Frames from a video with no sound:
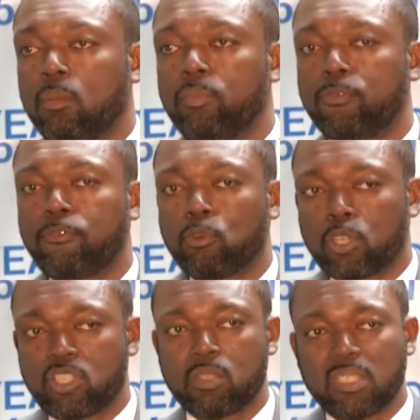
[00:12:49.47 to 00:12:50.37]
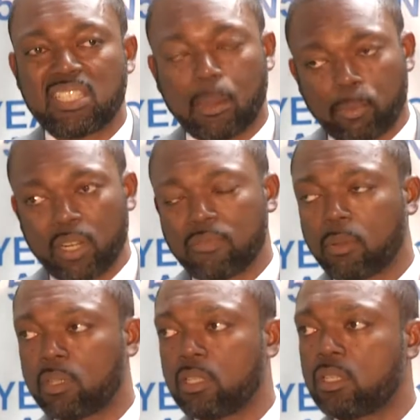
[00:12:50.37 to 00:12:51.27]
be forced to be separated
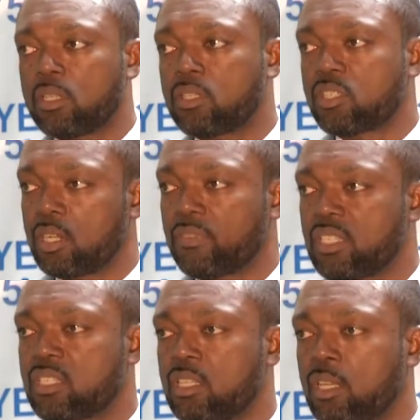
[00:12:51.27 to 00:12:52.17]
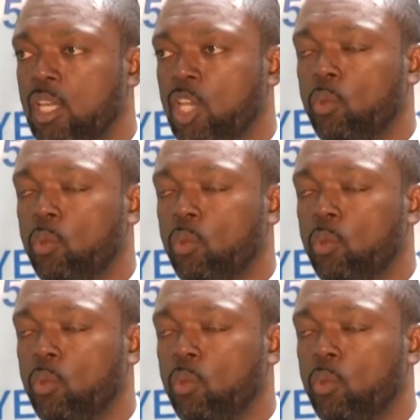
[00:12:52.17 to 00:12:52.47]
from the service,